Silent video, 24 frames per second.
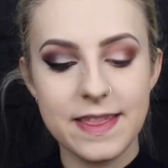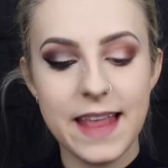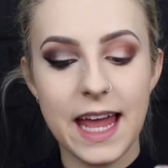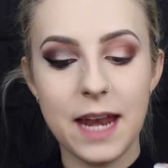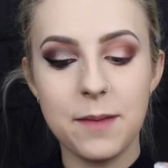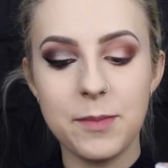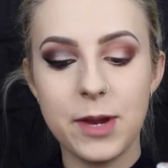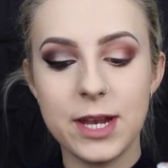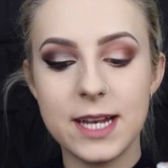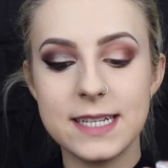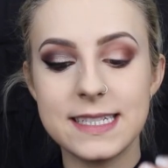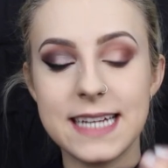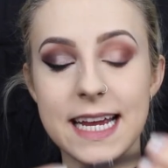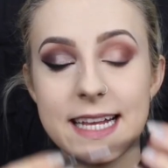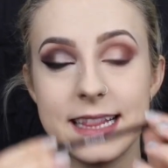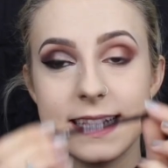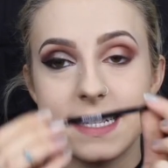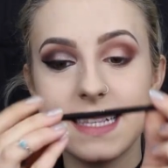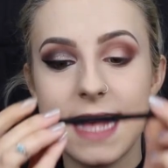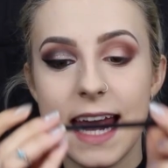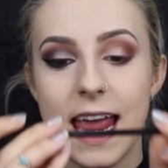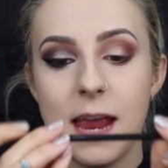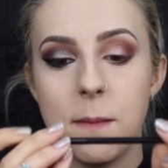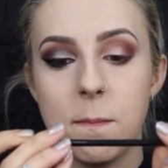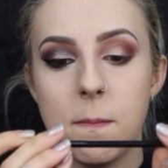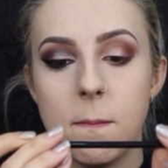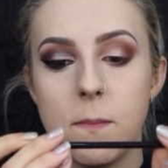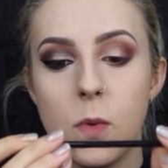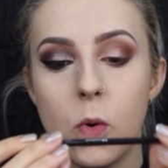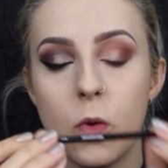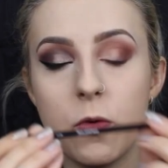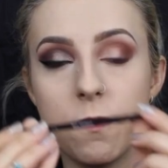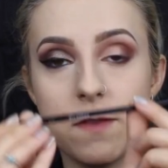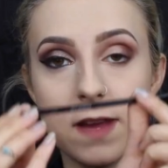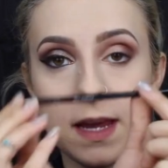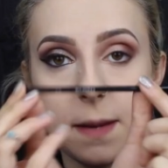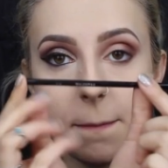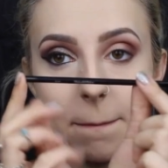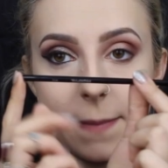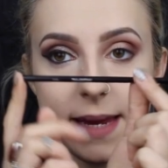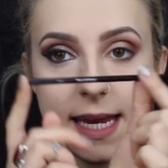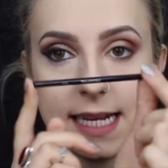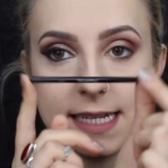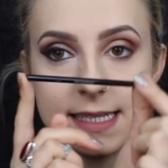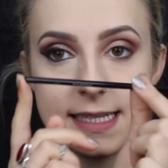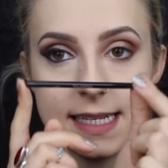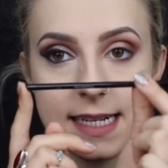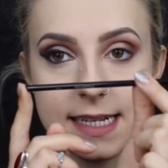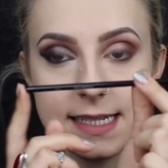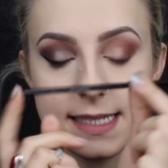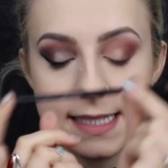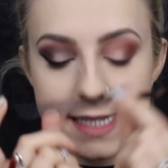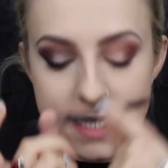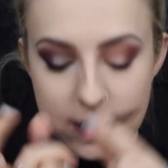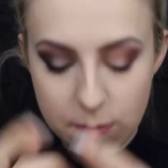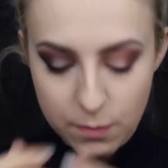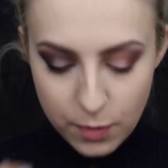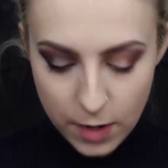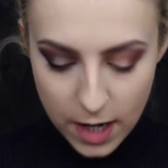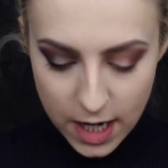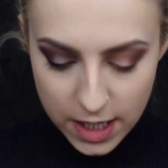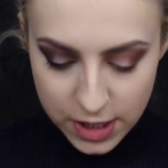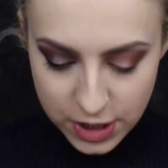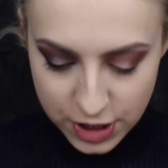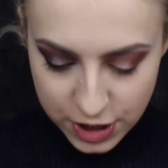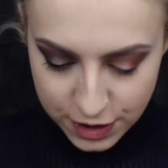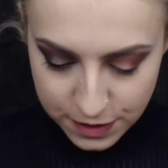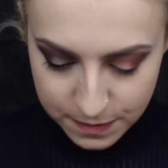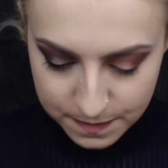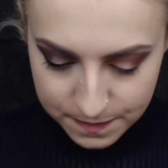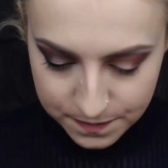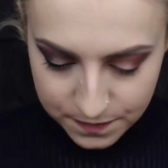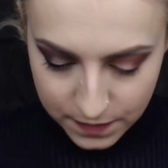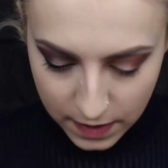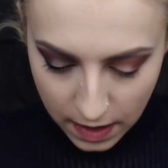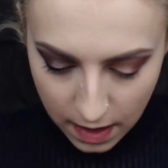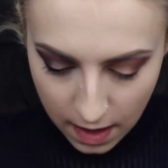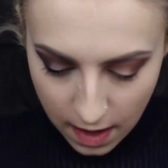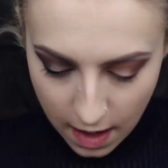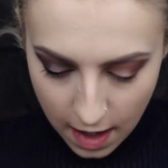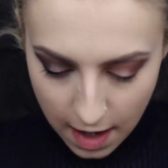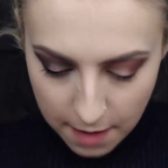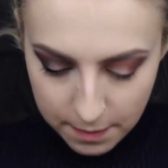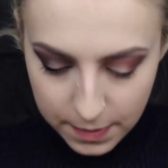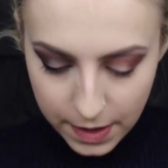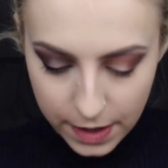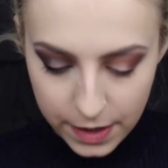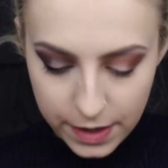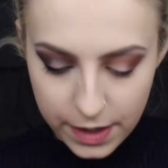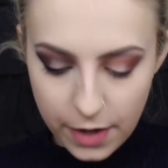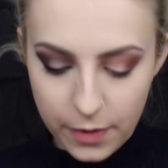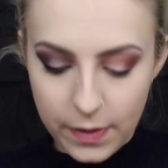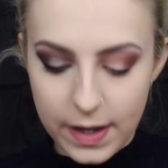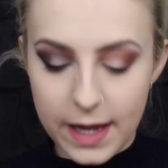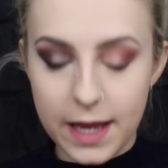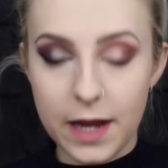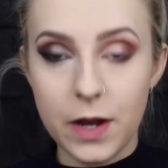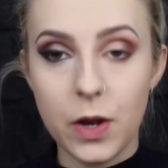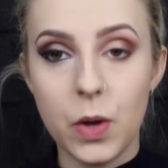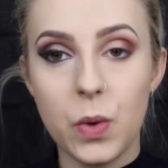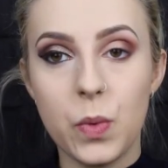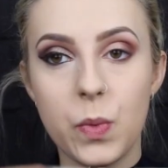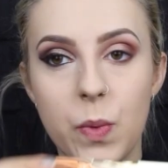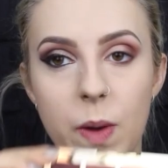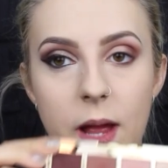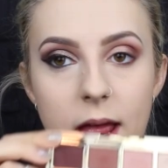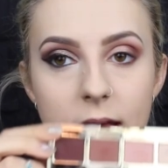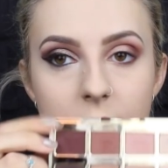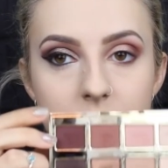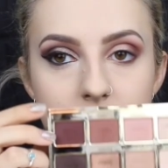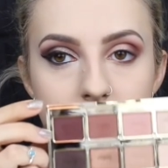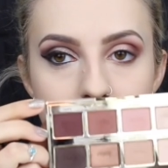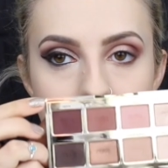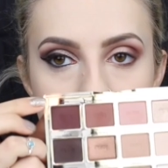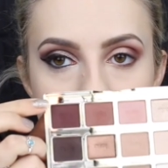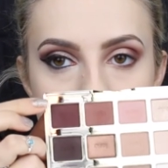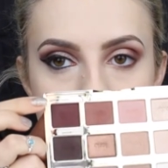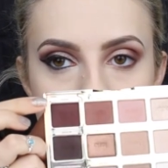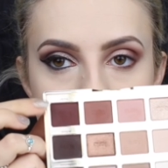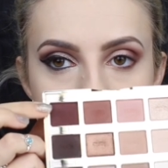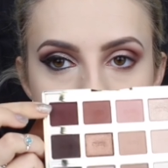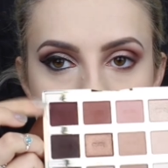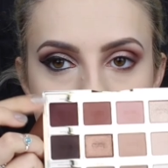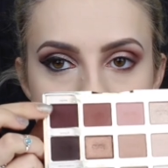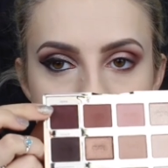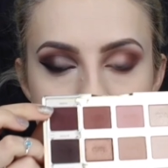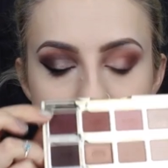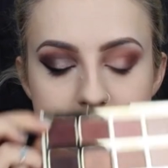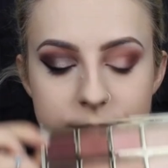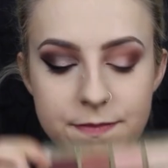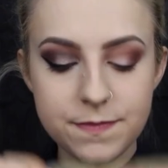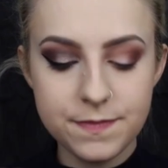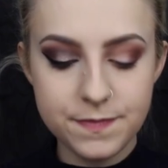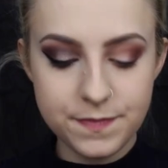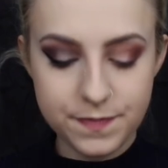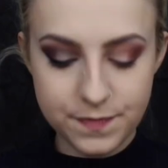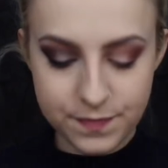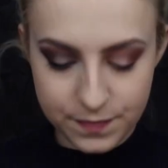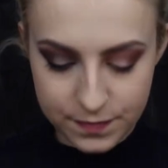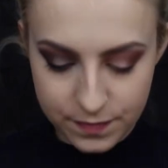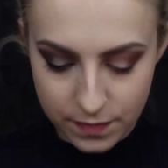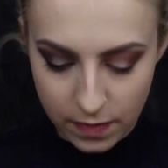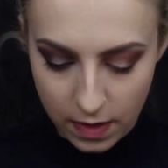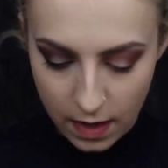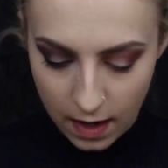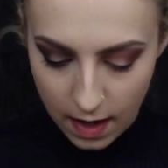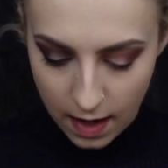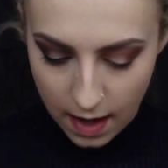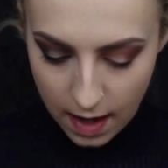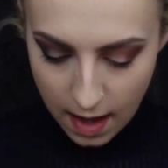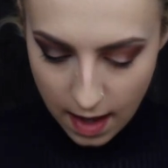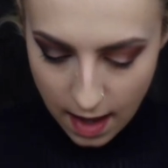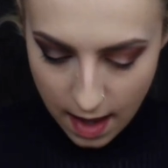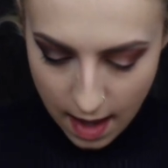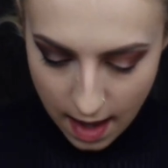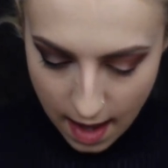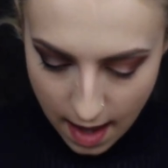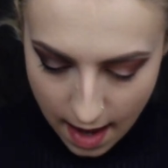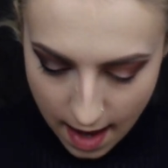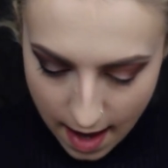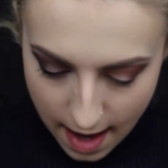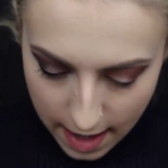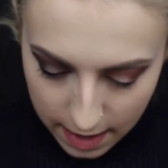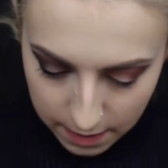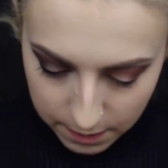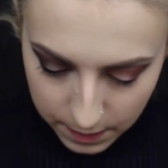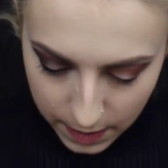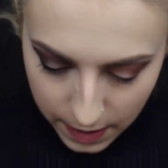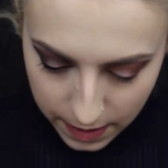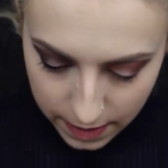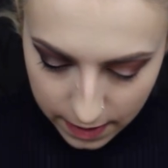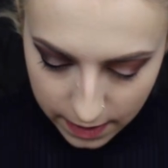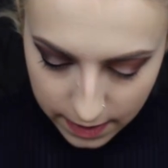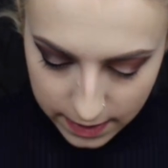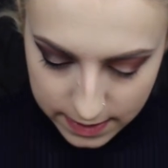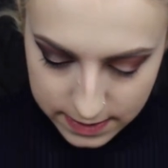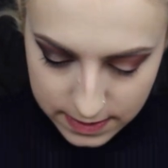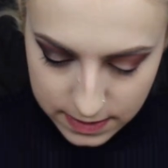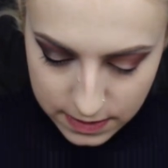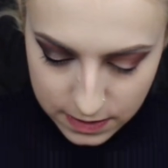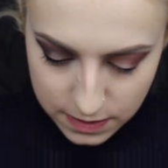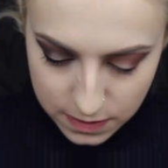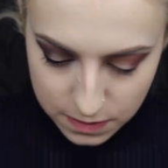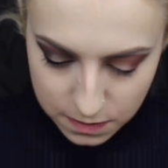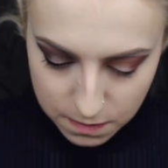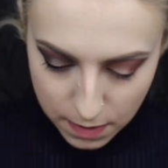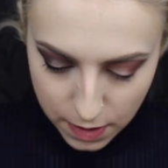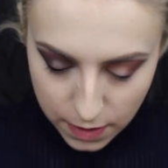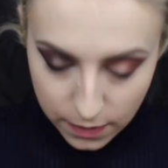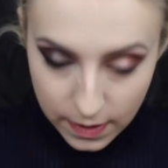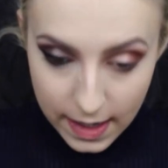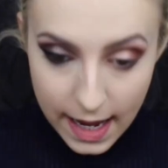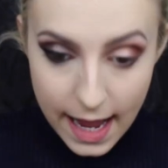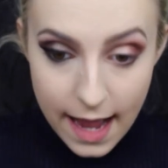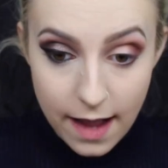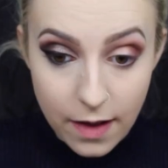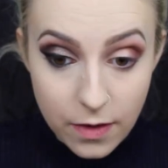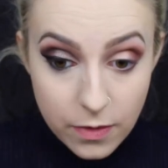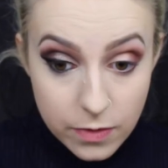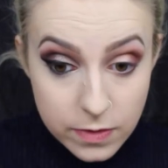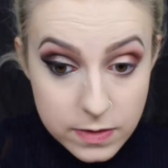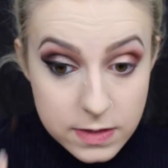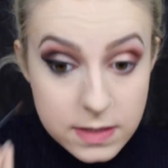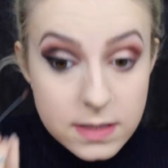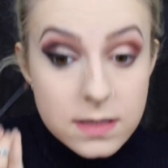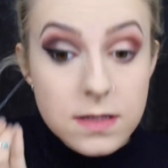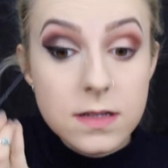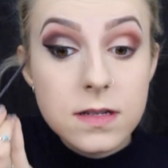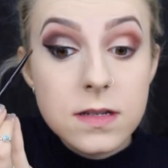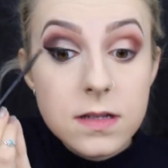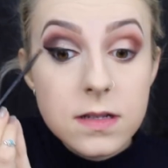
Then I'm going to take the same Morphe B16 brush. I'm going to go in with Leader, and I'm going to smoke out